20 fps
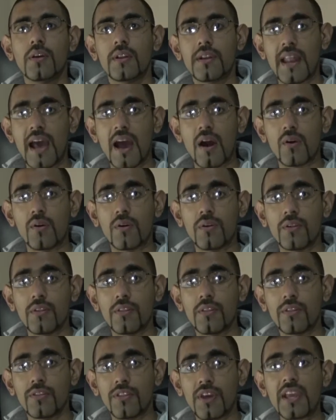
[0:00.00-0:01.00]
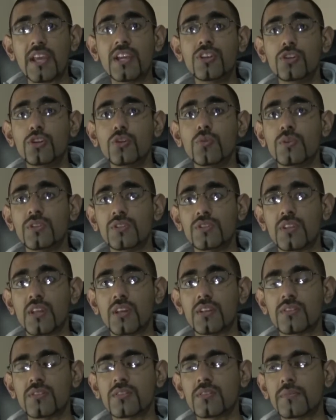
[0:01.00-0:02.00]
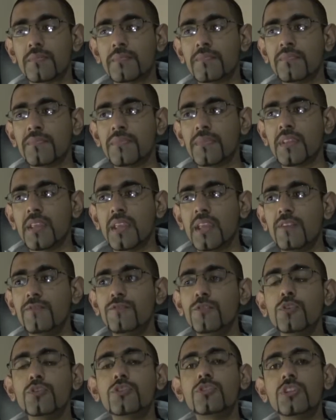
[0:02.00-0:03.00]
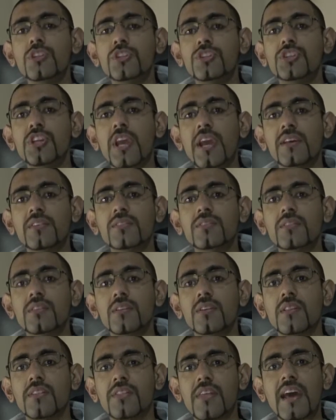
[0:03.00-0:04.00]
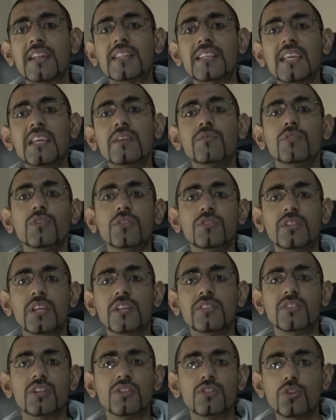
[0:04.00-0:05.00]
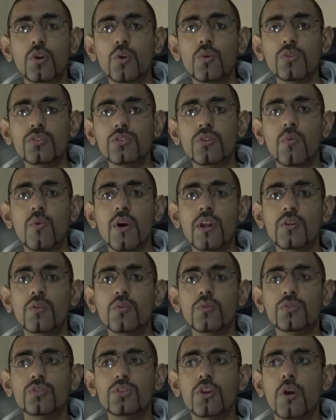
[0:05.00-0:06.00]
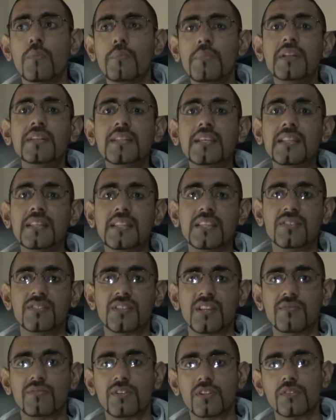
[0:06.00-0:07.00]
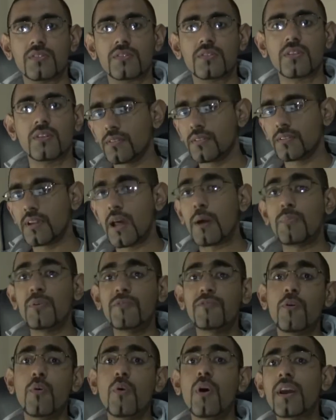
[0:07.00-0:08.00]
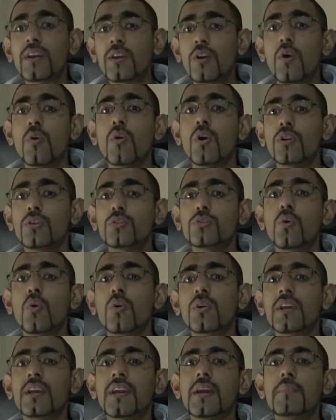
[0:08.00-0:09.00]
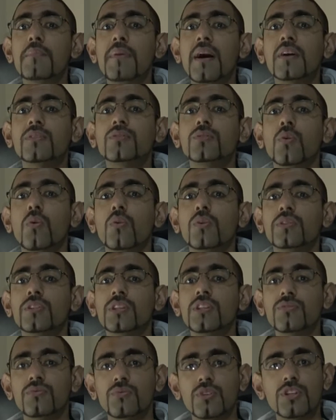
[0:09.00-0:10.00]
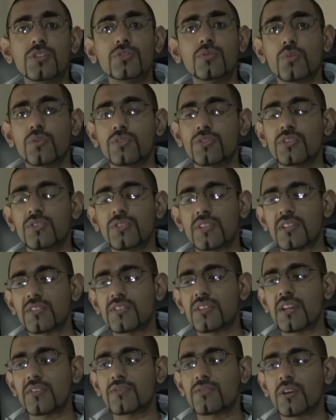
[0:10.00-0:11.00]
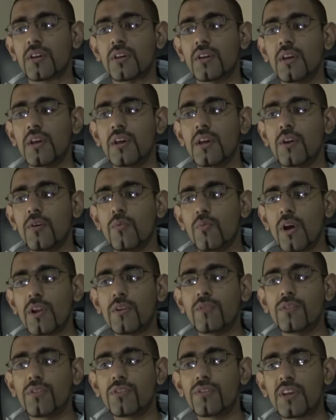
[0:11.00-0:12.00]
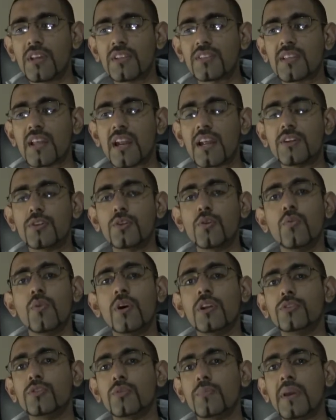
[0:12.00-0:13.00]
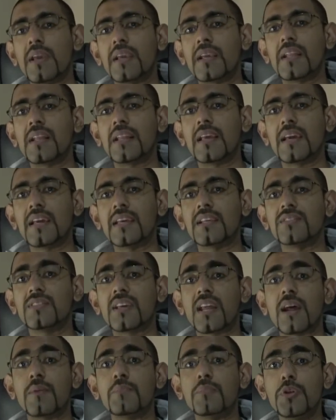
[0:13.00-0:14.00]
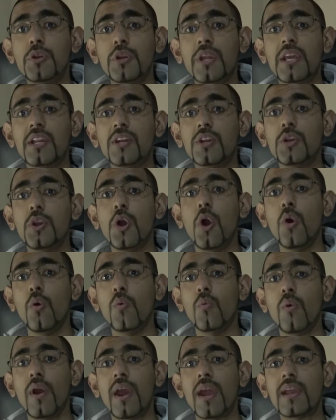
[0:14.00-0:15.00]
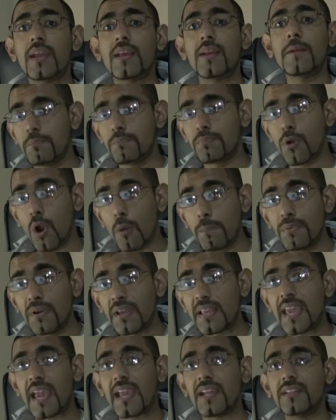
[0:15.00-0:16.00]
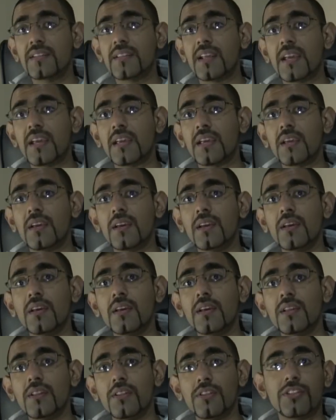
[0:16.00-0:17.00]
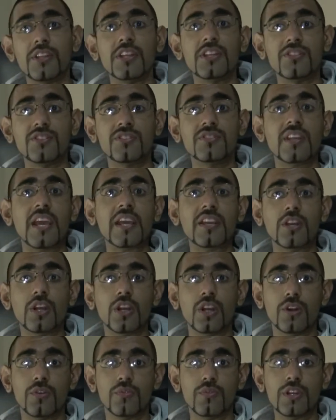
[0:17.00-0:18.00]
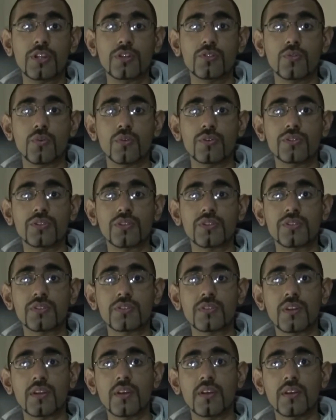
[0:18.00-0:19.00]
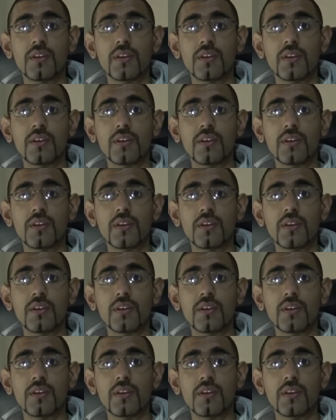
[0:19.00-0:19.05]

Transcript: Now, the issue is this. If you suggest that evils exist, who's the one who's committing these evils? Now, before I go on talking about all these resources, etc., one of the things that I do want to make clear is that I'm in no way propagating these secular resources.